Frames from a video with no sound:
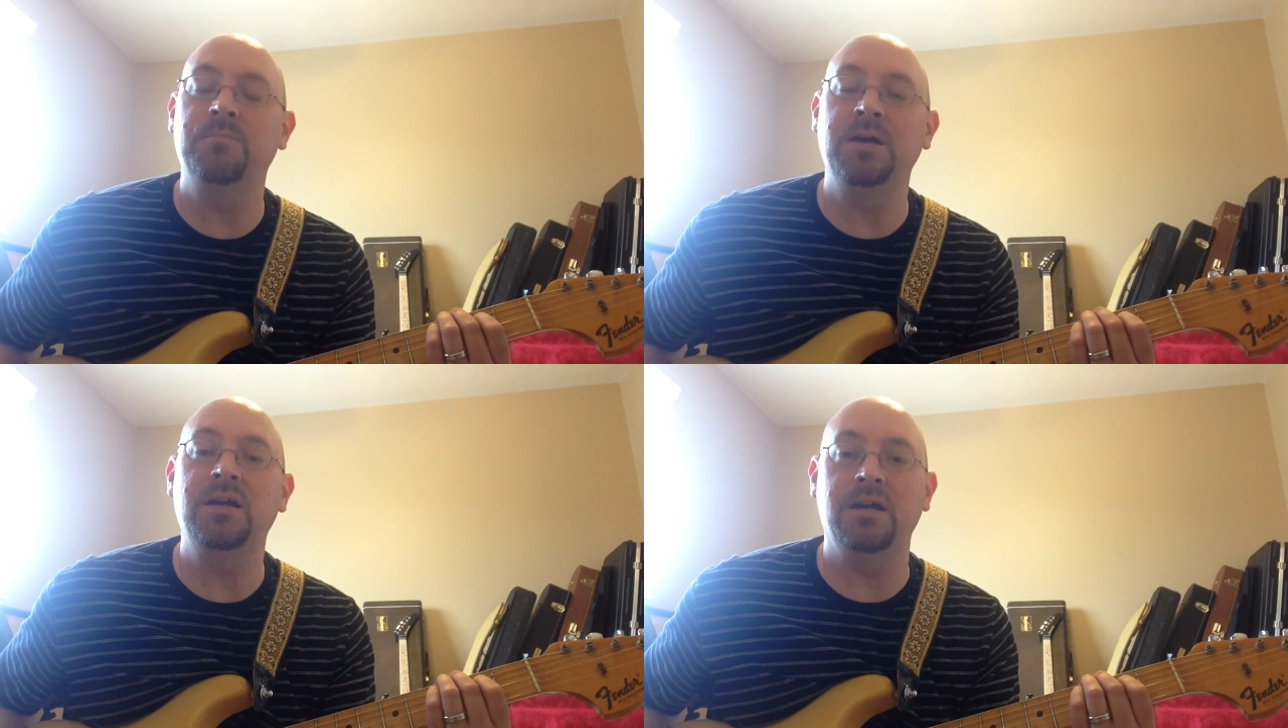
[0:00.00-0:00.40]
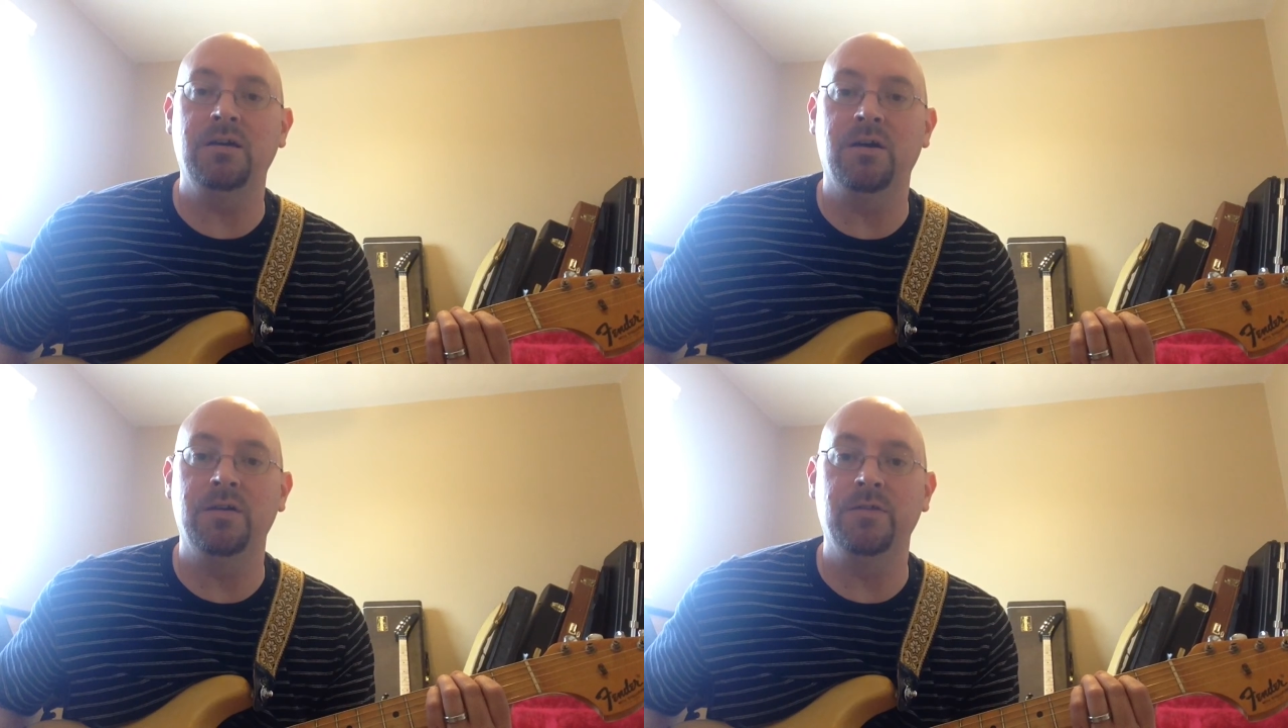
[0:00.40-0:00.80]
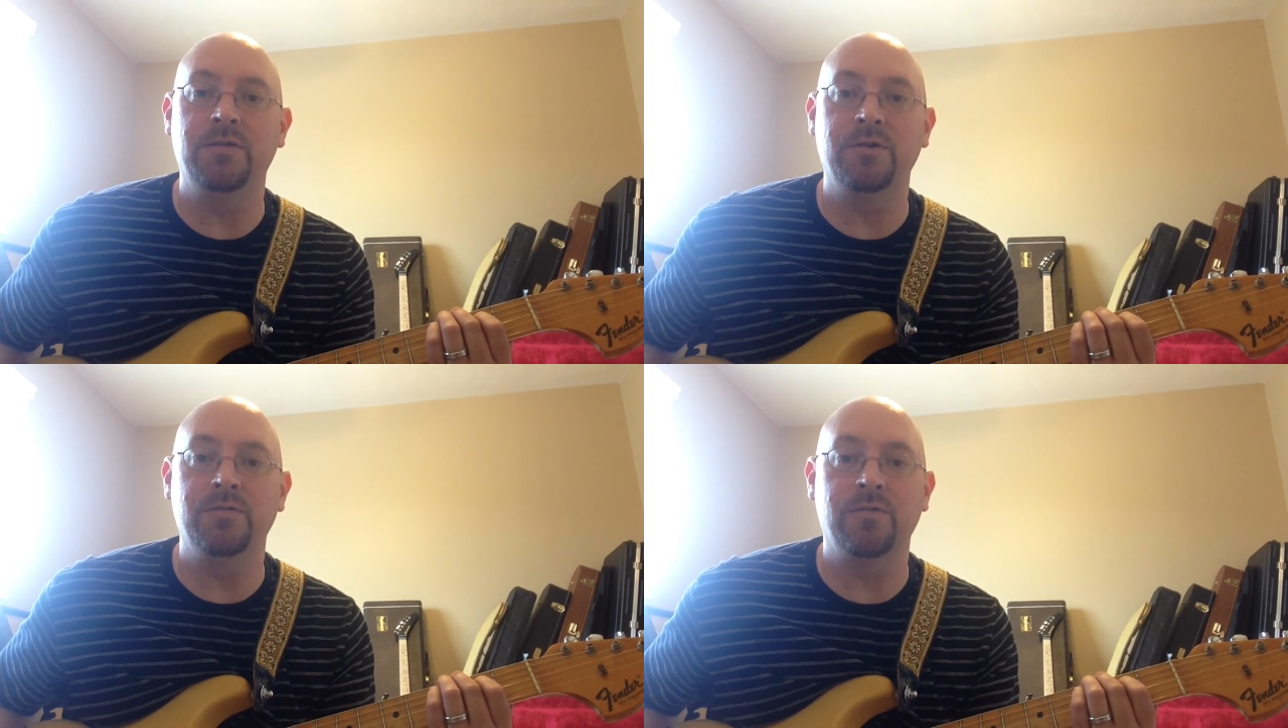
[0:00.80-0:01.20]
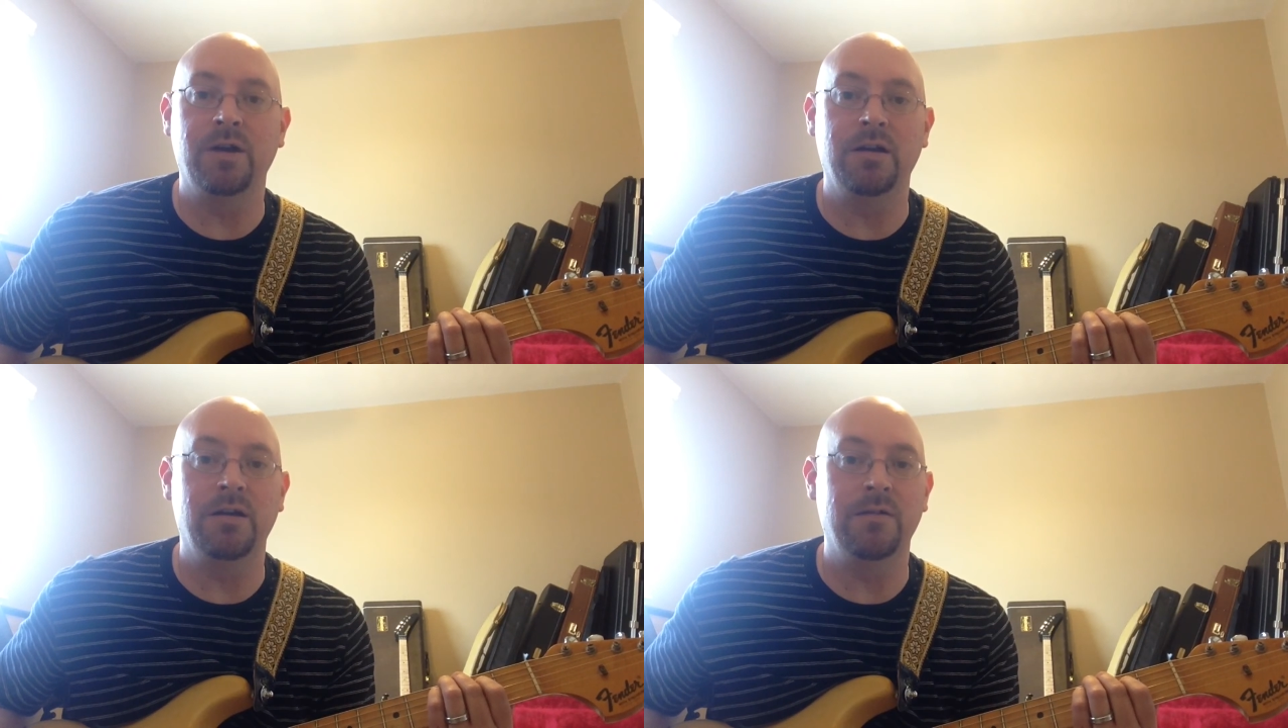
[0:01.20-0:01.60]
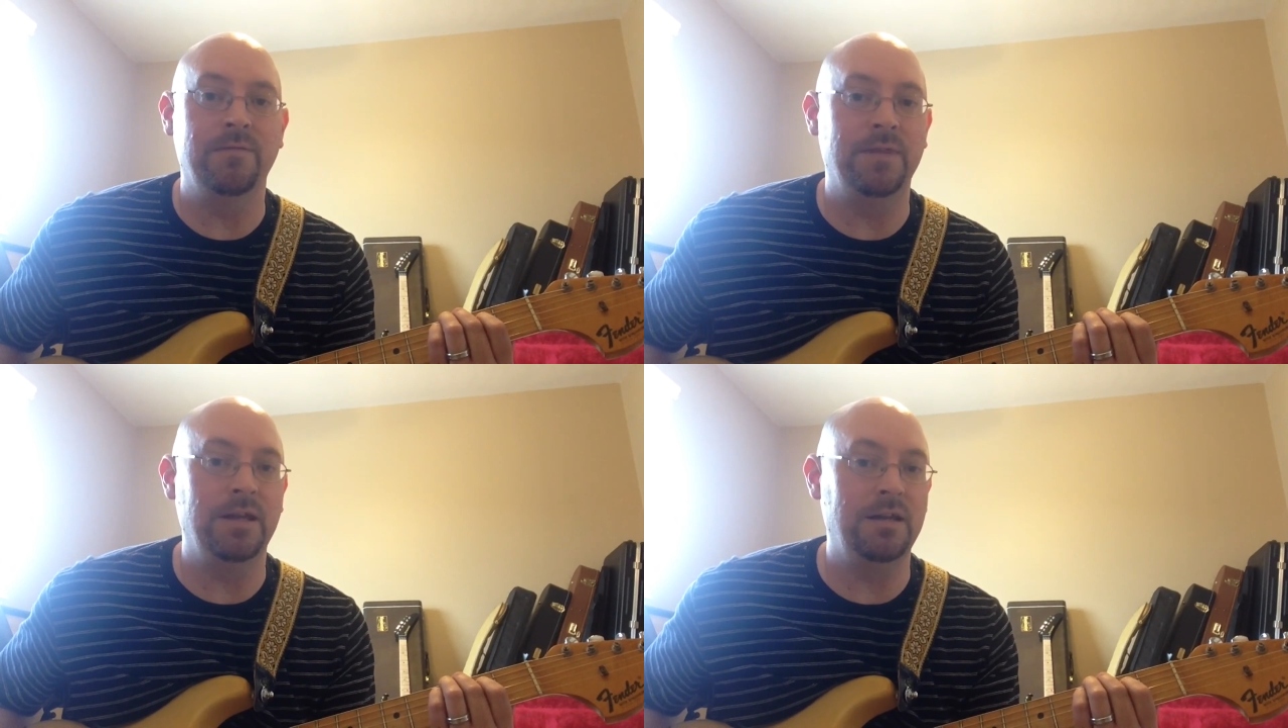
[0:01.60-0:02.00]
pinky on the third fret
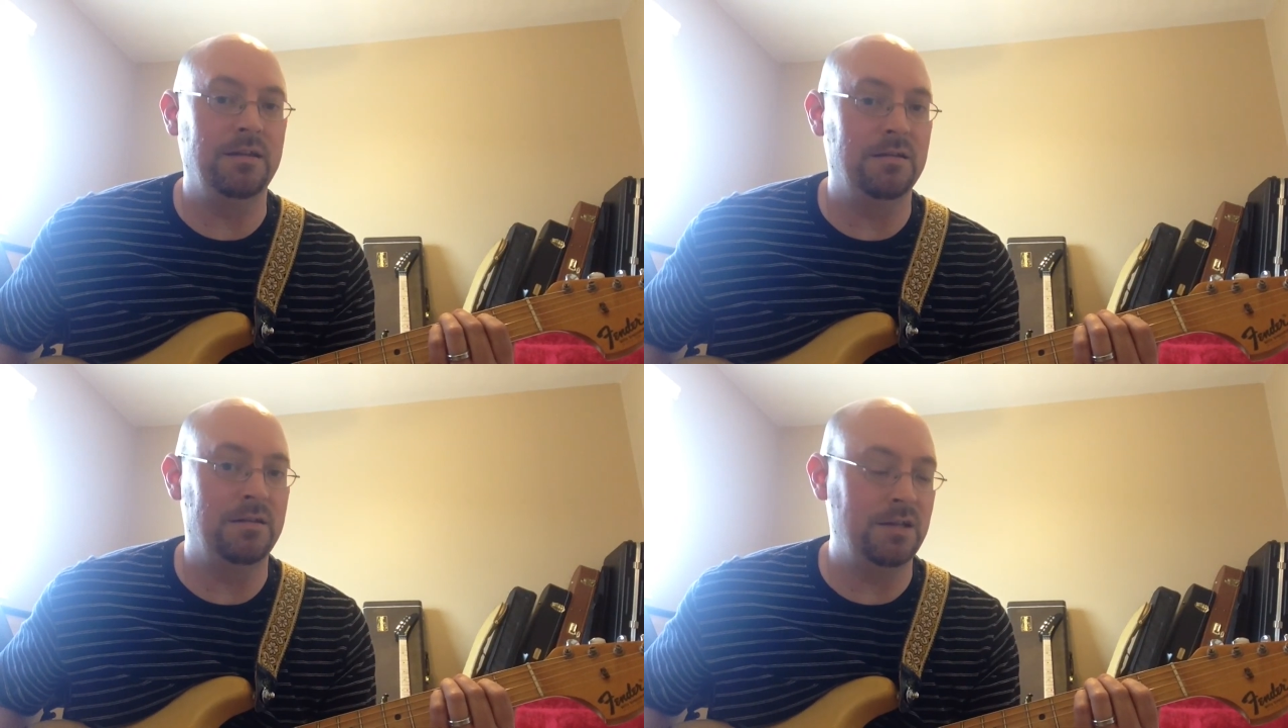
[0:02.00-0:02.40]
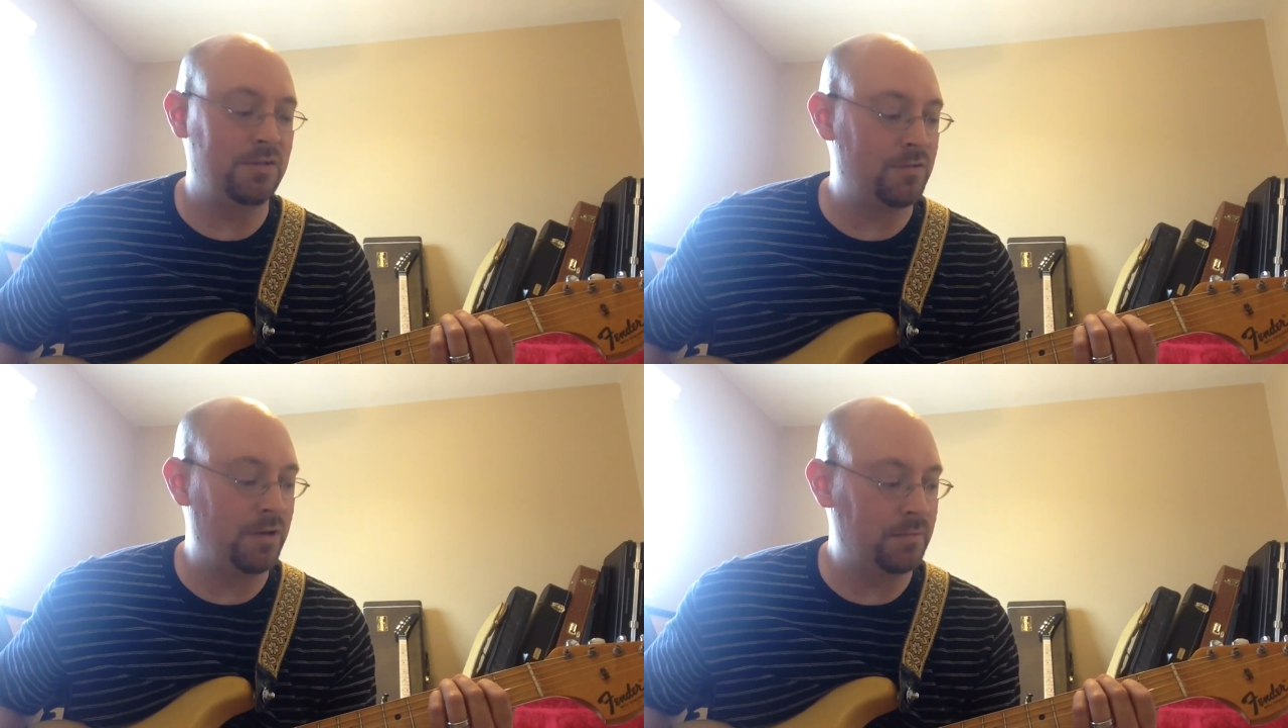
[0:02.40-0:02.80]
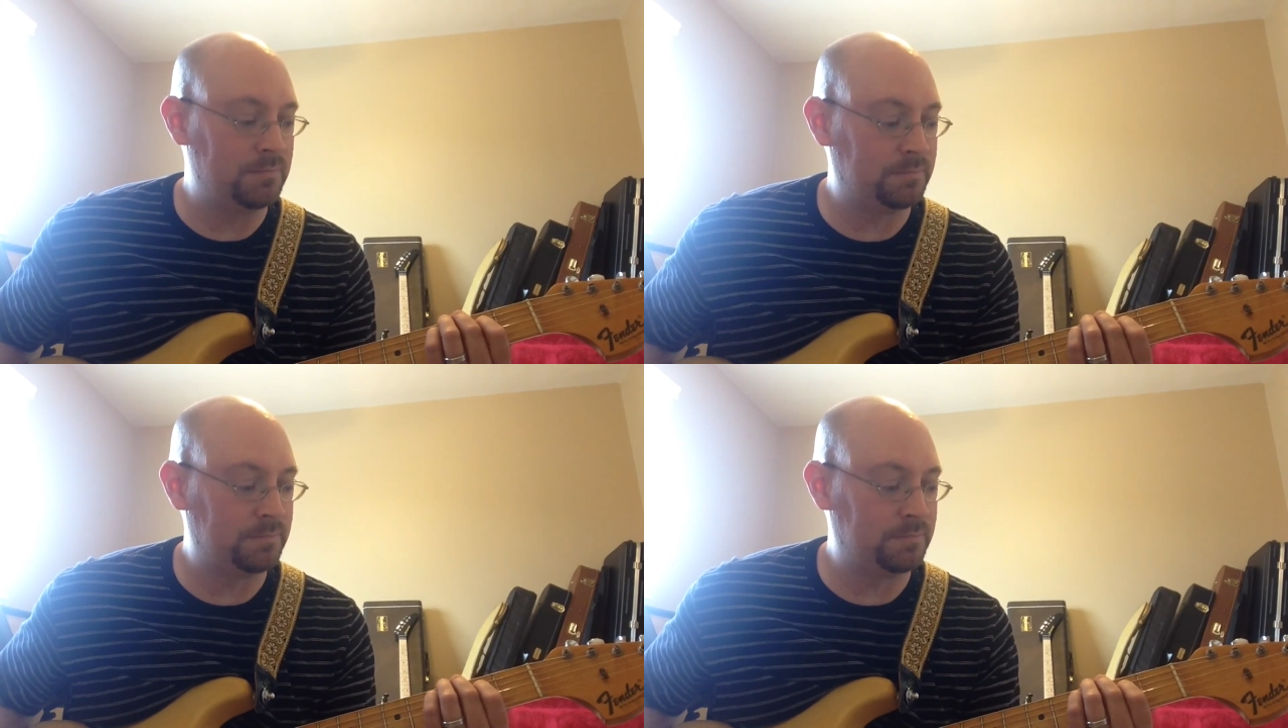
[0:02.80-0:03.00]
of the D string.